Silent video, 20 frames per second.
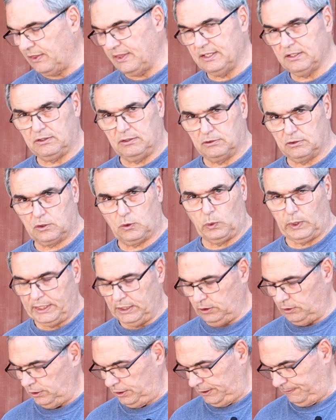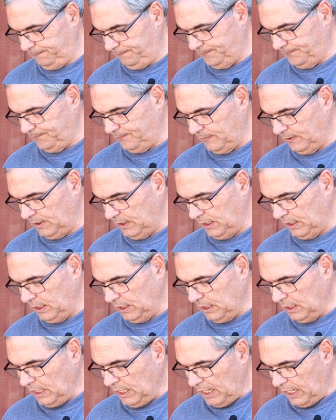This is quite good.
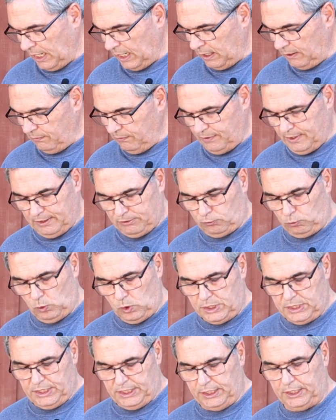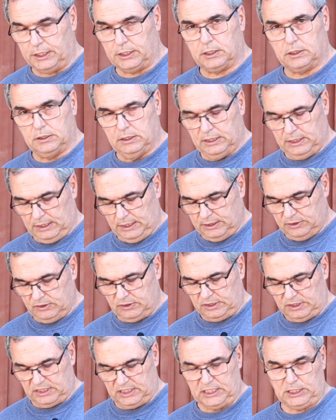And this one here
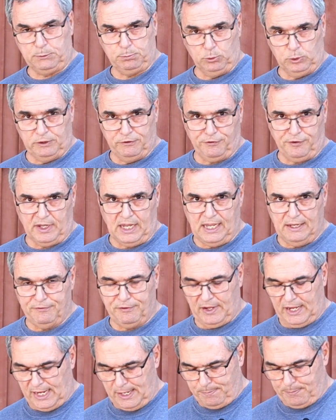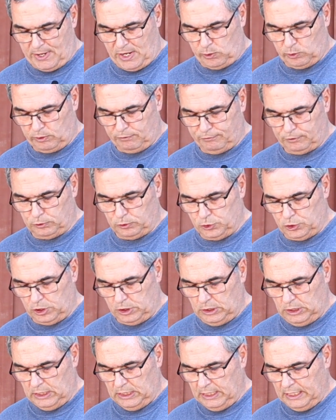is the 6.5 amp hour
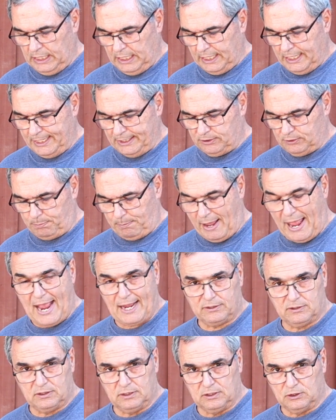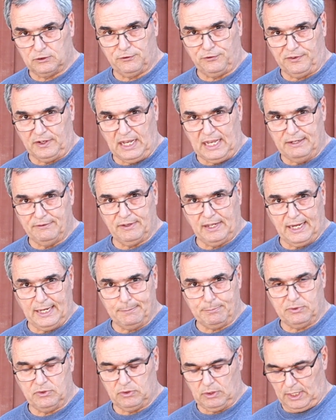version. Its max is 5
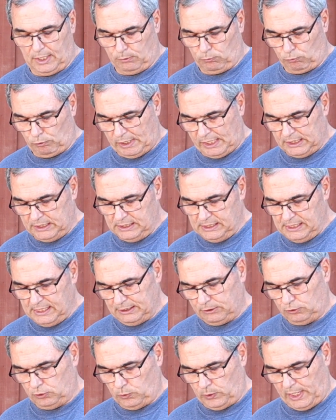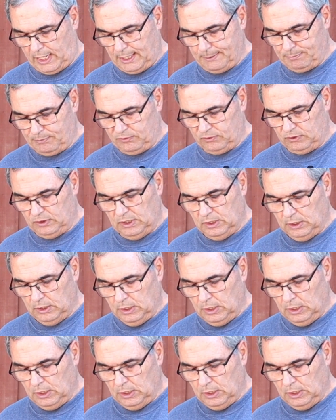amps. I ran it at 2 amps.